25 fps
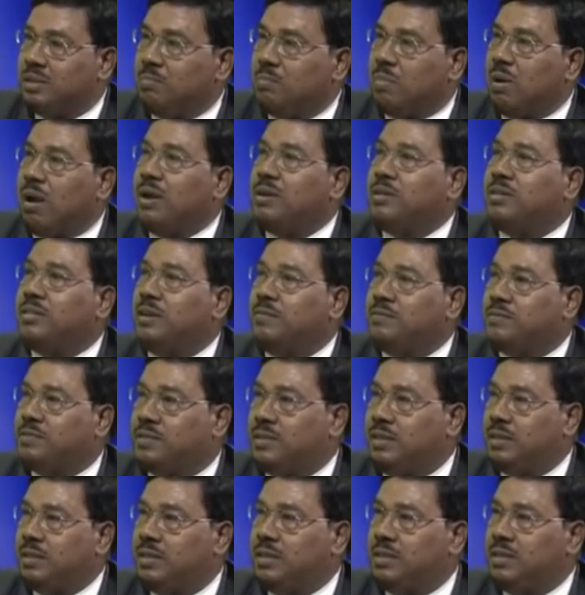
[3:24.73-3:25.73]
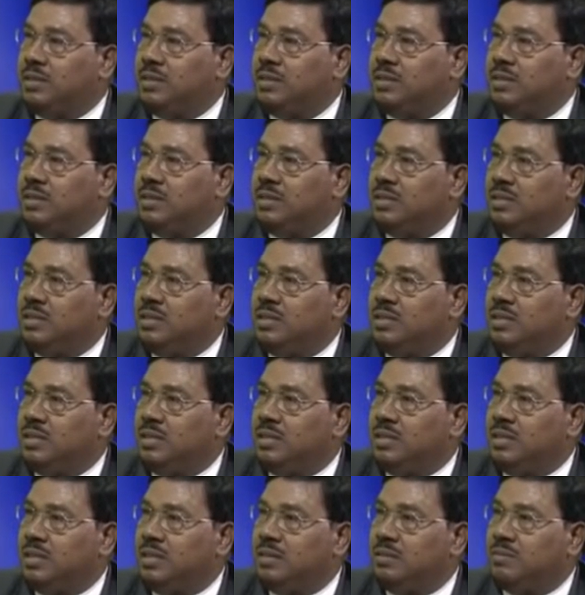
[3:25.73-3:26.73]
Point of sale,
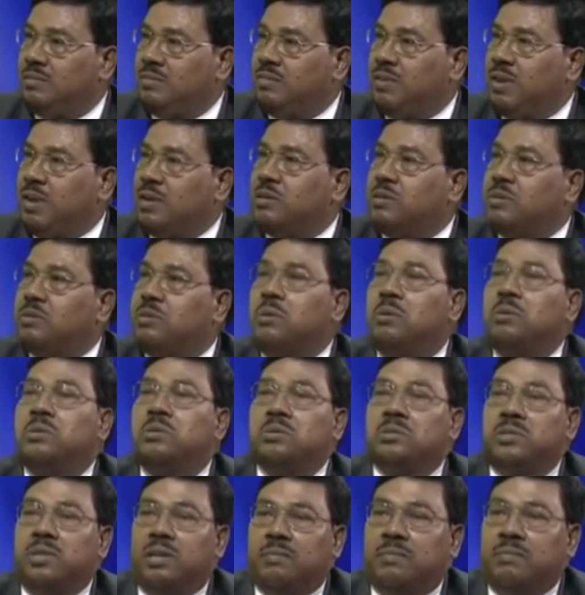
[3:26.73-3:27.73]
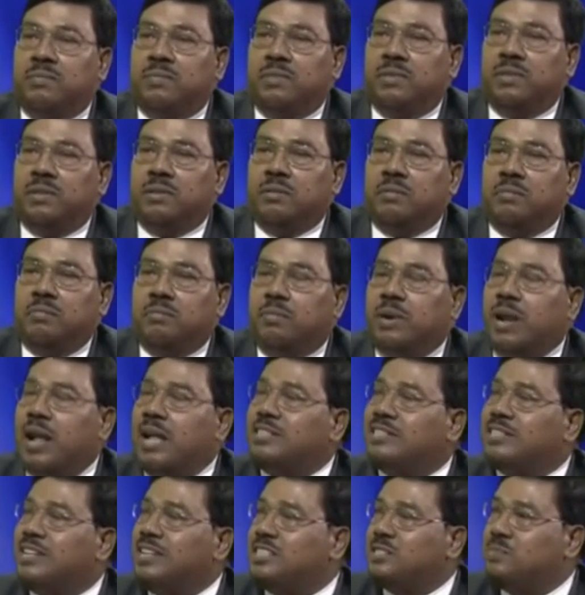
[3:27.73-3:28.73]
we have to go to them.
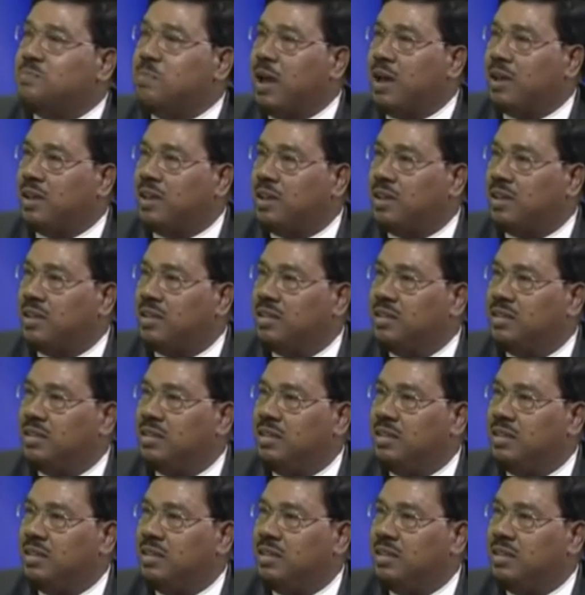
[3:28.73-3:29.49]
Branchless banking.